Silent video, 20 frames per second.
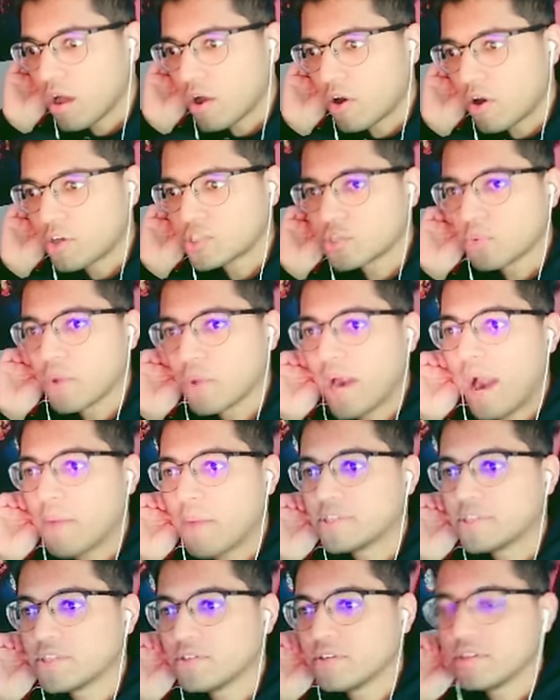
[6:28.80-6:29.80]
Archer, what
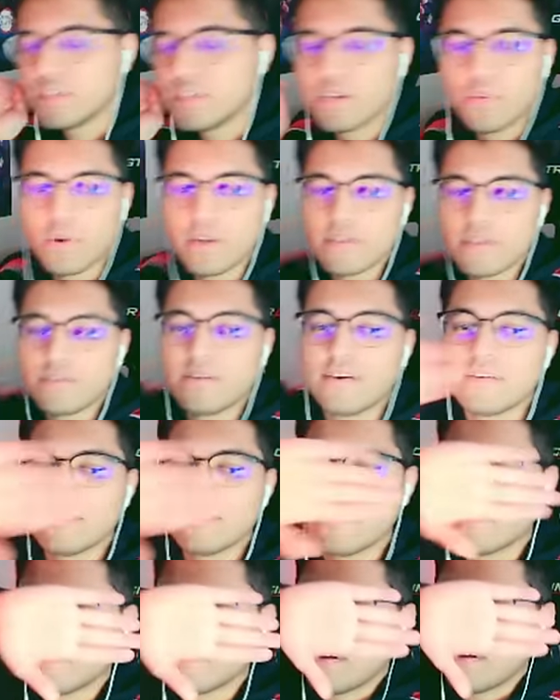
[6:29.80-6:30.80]
happened to you? You know what? I'm
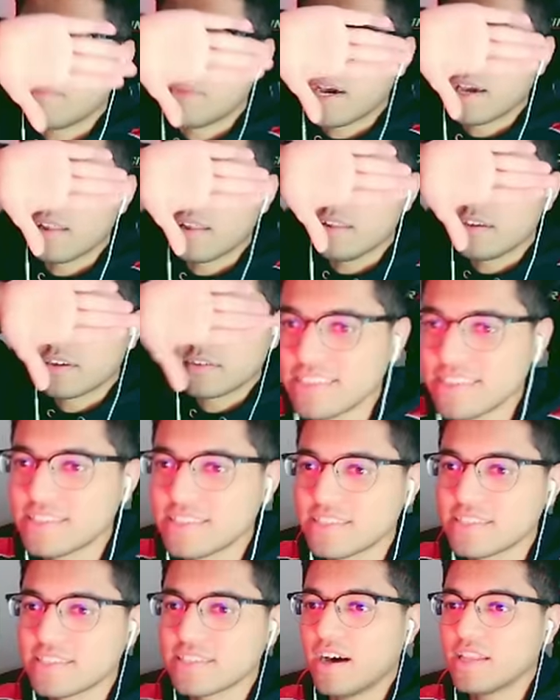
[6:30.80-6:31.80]
not gonna look. This
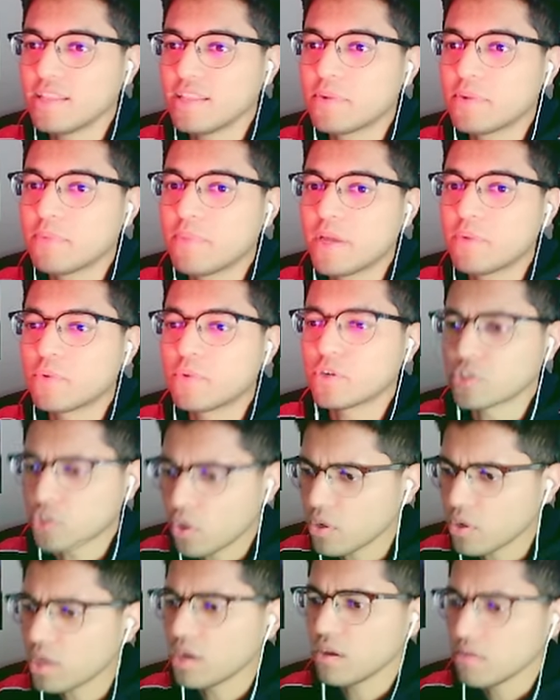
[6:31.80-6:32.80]
is Unlimited Blade Works.
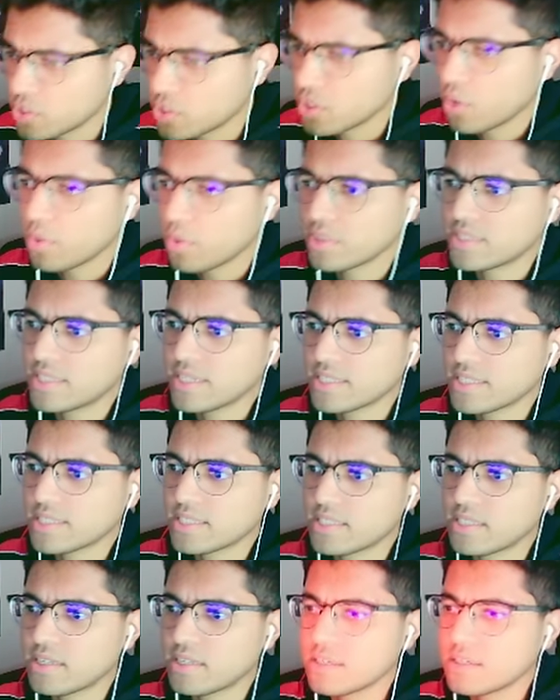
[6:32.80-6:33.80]
Okay. So is this
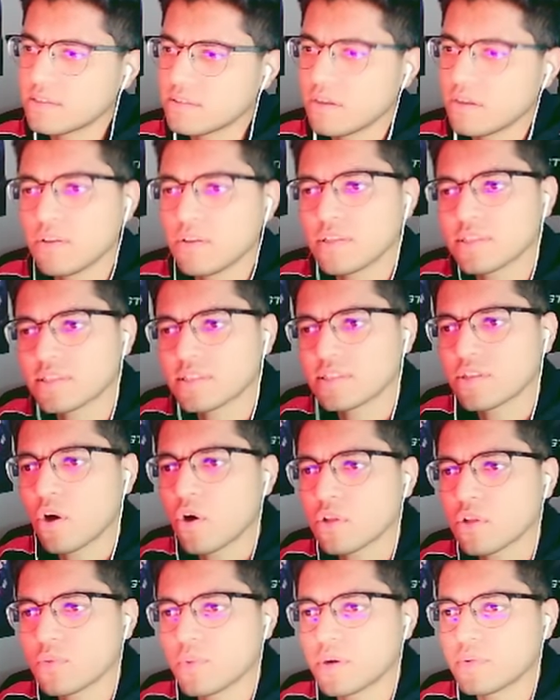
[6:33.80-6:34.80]
the... No, this is the
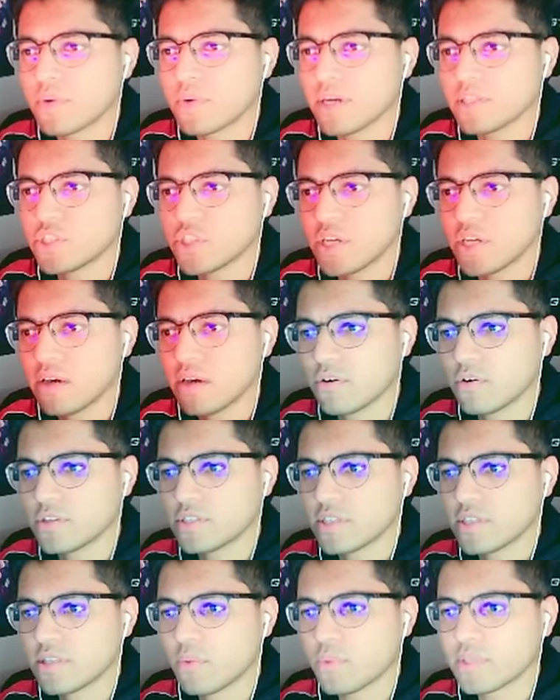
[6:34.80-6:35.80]
old one, right, chat? Or is
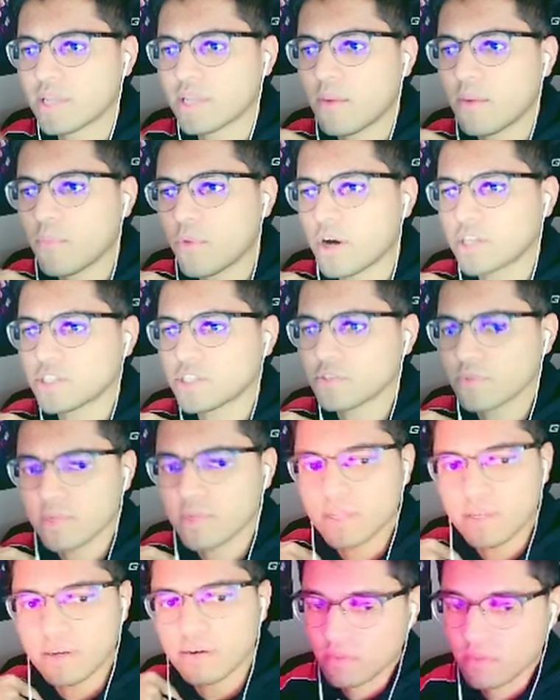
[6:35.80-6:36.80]
it the one that I'm watching right
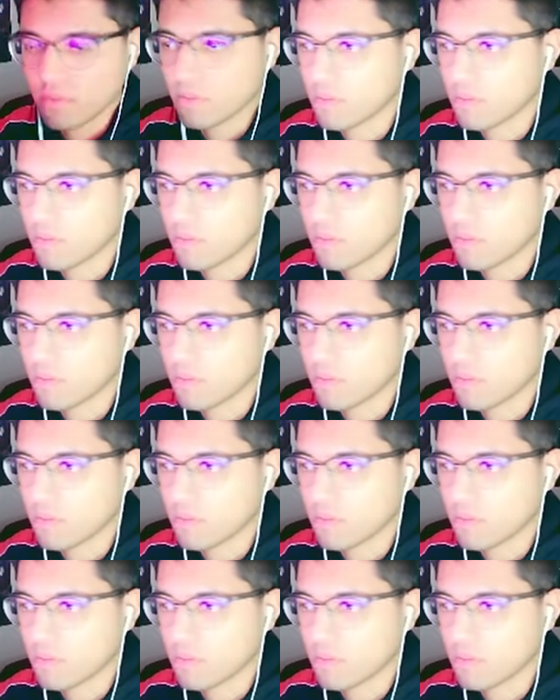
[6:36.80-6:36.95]
now?